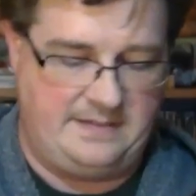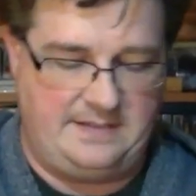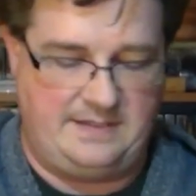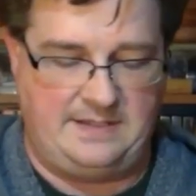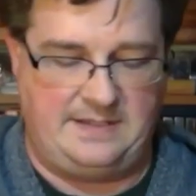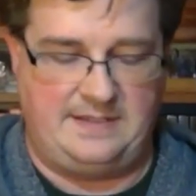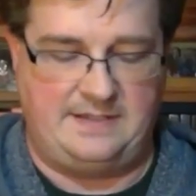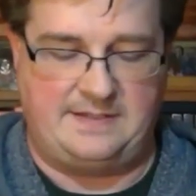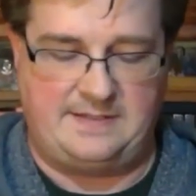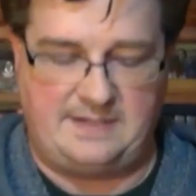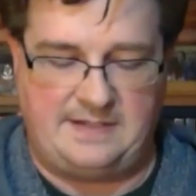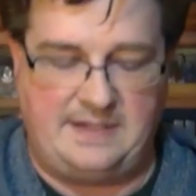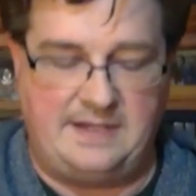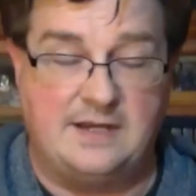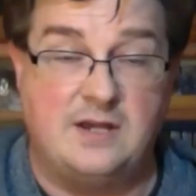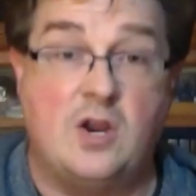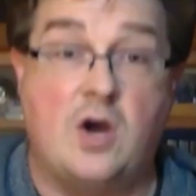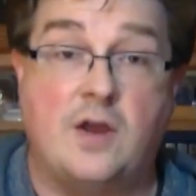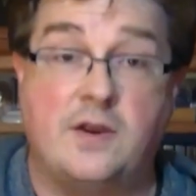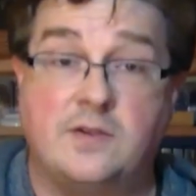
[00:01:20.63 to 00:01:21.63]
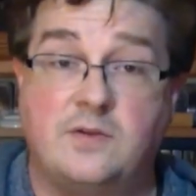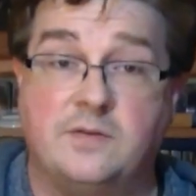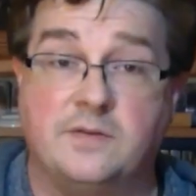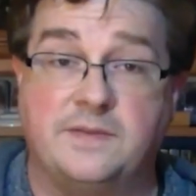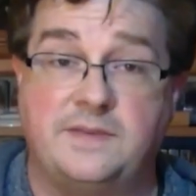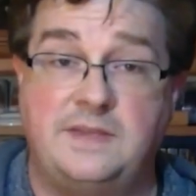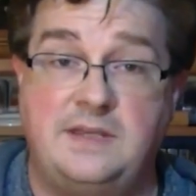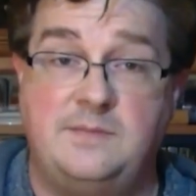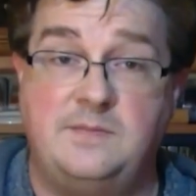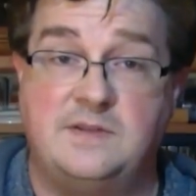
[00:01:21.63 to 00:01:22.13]
It's a nautical
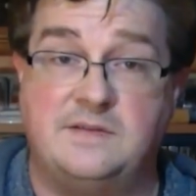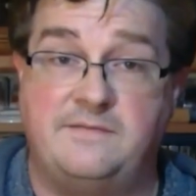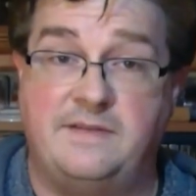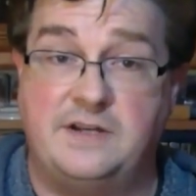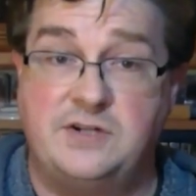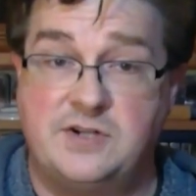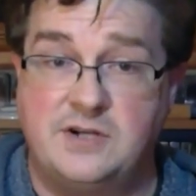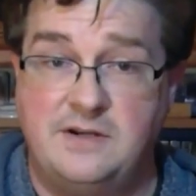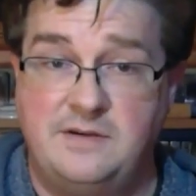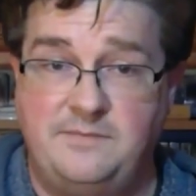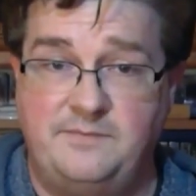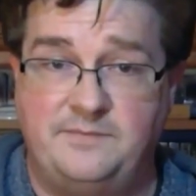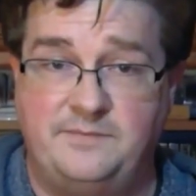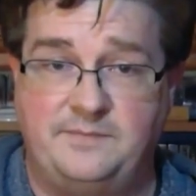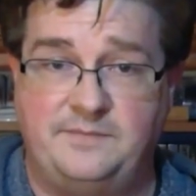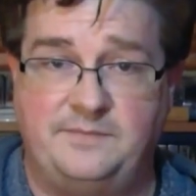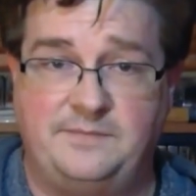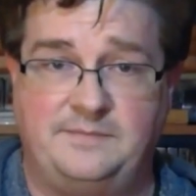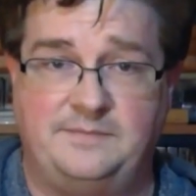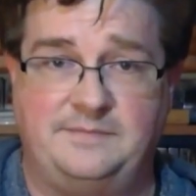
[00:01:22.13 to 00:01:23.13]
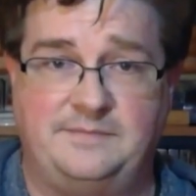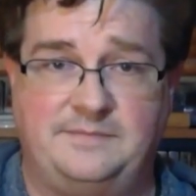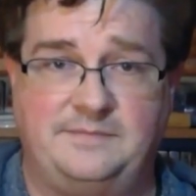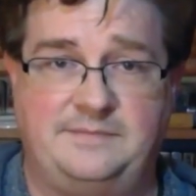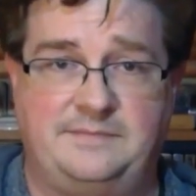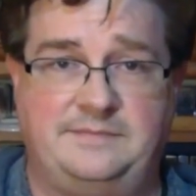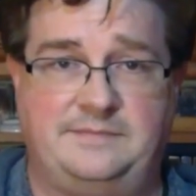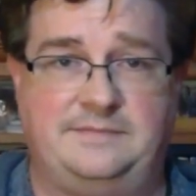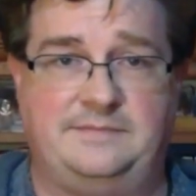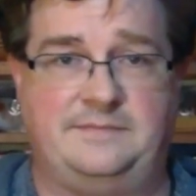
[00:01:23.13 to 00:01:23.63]
themed adventure.
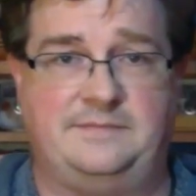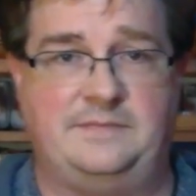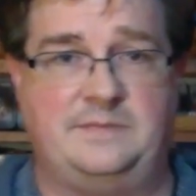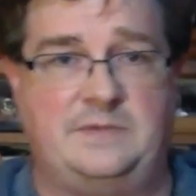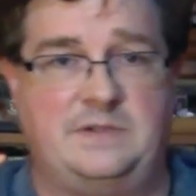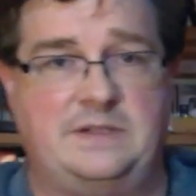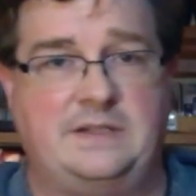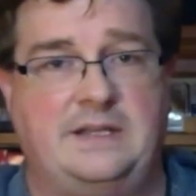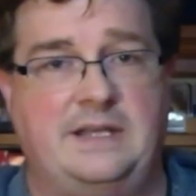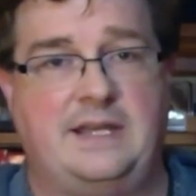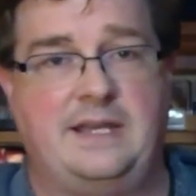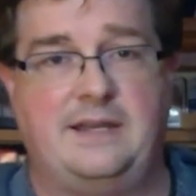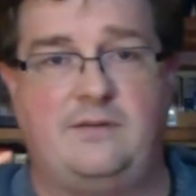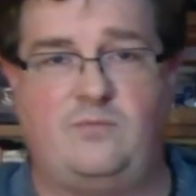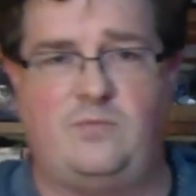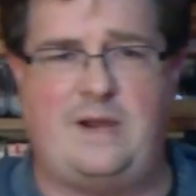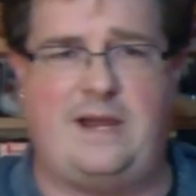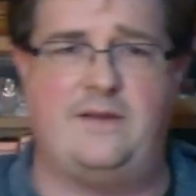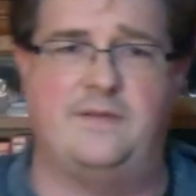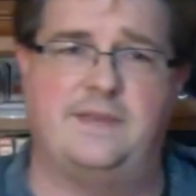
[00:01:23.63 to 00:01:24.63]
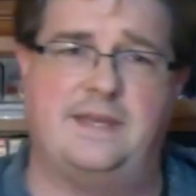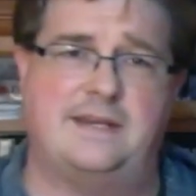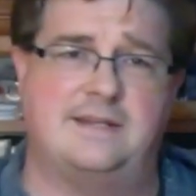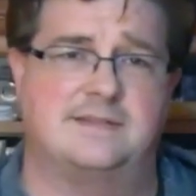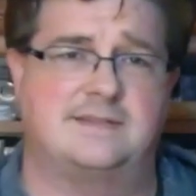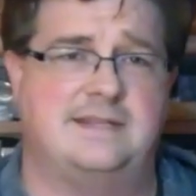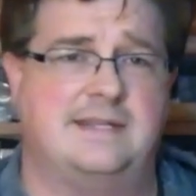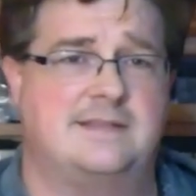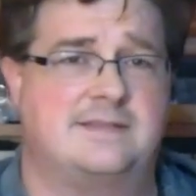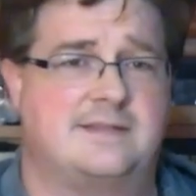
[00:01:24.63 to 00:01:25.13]
And wow, that is
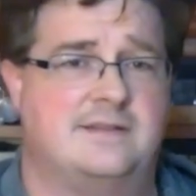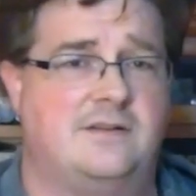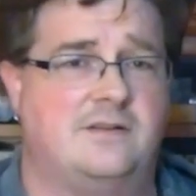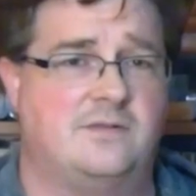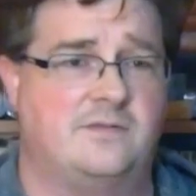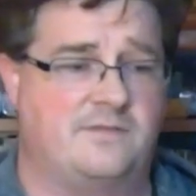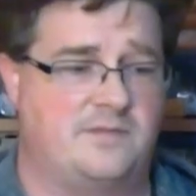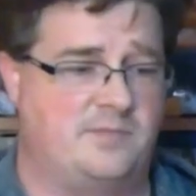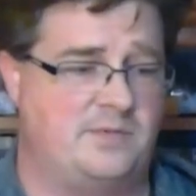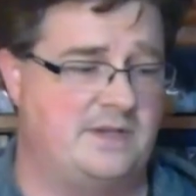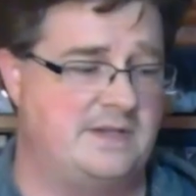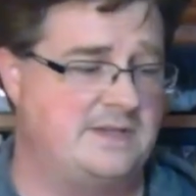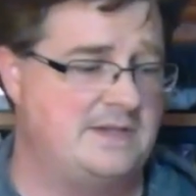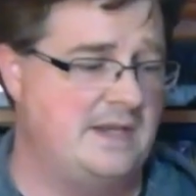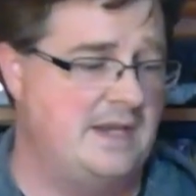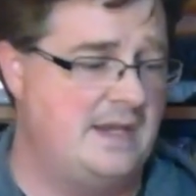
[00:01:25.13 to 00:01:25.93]
dancing all over the place.